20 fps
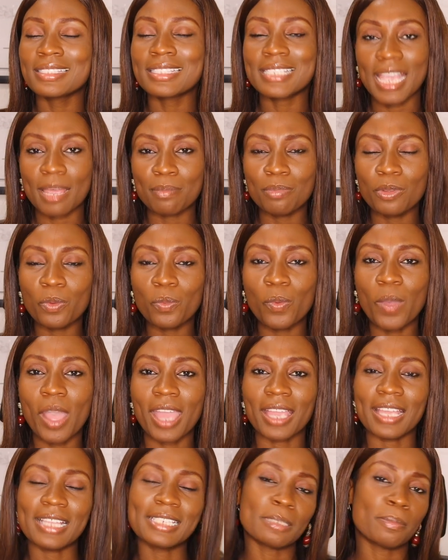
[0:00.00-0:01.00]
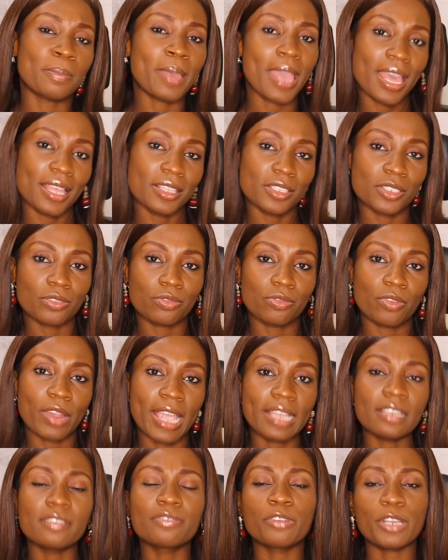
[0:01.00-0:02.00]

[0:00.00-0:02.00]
Tableware, it depends, right?